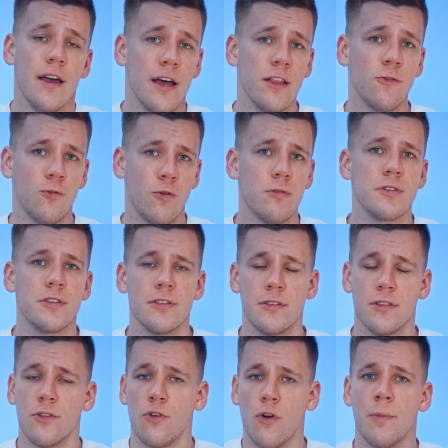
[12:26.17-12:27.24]
and of course
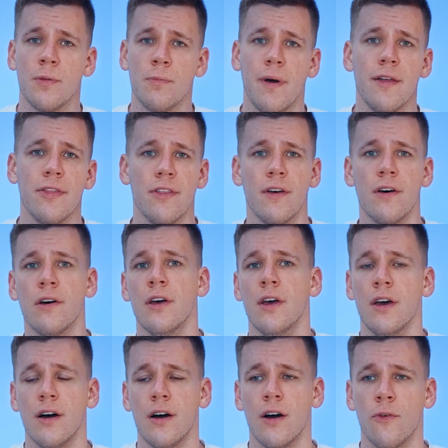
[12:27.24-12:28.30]
it's determined by the
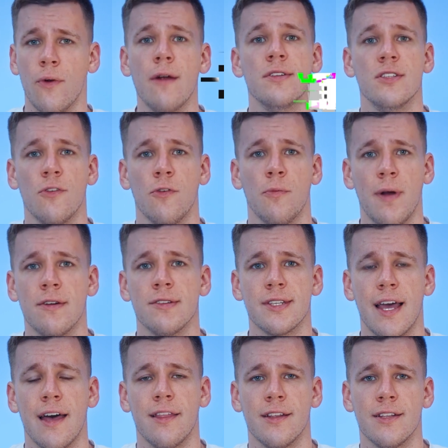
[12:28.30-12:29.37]
rarity of your parent's
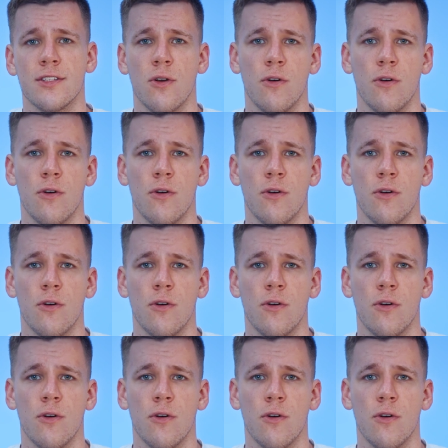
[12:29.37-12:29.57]
cat leads.